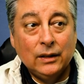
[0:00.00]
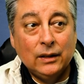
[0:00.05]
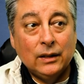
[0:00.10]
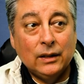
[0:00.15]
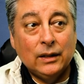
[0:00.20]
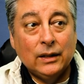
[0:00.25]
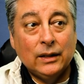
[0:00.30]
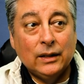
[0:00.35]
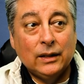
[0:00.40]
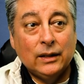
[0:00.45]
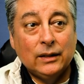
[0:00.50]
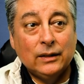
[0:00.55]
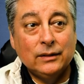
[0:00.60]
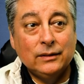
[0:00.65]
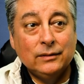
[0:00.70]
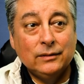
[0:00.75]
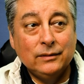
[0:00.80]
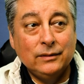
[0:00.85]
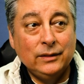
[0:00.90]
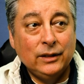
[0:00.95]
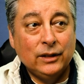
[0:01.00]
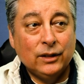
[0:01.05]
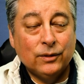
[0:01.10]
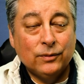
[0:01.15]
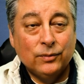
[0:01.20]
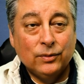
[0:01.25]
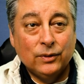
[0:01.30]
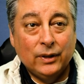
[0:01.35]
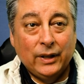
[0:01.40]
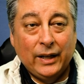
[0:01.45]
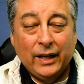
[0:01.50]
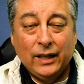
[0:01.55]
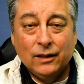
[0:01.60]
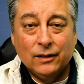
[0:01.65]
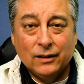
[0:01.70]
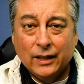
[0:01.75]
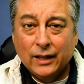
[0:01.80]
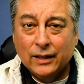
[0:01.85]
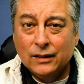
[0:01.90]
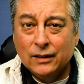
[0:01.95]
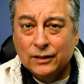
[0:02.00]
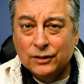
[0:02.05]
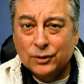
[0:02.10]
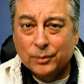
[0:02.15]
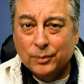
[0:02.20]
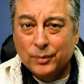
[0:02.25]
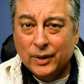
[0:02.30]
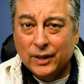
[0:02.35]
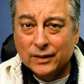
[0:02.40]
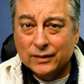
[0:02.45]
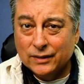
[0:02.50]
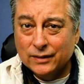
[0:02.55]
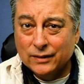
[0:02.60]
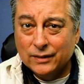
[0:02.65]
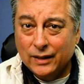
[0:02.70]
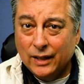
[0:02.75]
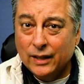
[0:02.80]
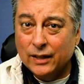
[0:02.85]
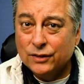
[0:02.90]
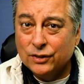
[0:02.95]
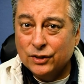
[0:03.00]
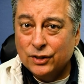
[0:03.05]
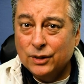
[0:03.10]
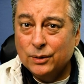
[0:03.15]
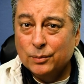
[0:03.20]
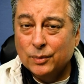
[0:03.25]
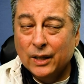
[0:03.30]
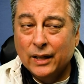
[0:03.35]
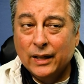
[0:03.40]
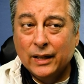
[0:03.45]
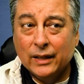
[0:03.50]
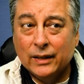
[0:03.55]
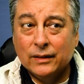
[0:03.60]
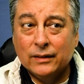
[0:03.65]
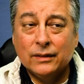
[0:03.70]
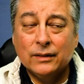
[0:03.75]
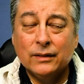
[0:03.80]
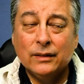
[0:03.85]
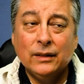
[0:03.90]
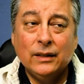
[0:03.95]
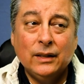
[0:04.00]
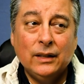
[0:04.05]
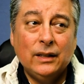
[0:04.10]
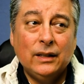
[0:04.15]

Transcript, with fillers: Uh, you know, for eight or nine hundred bucks, it's not a cheap lens.